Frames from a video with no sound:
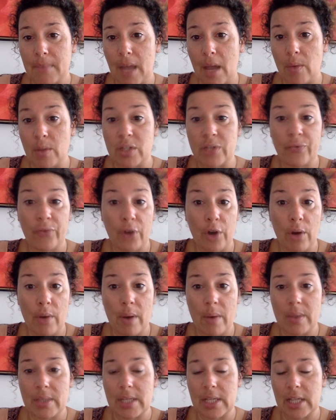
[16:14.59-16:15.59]
I was firm.
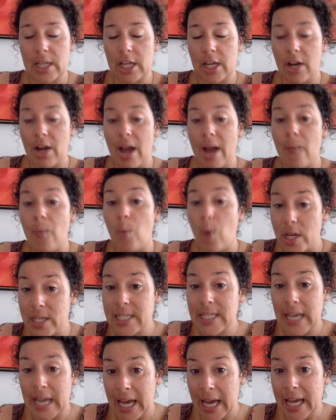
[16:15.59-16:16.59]
I was clear. I
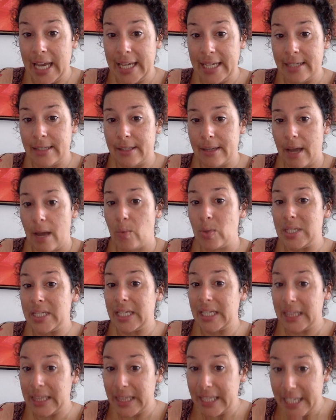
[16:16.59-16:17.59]
was kind. I was
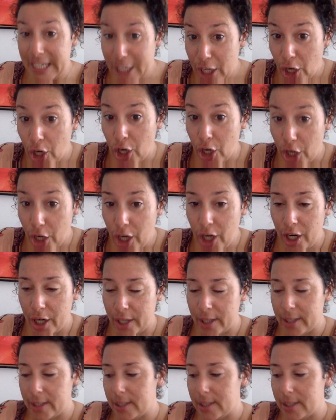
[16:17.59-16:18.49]
clear.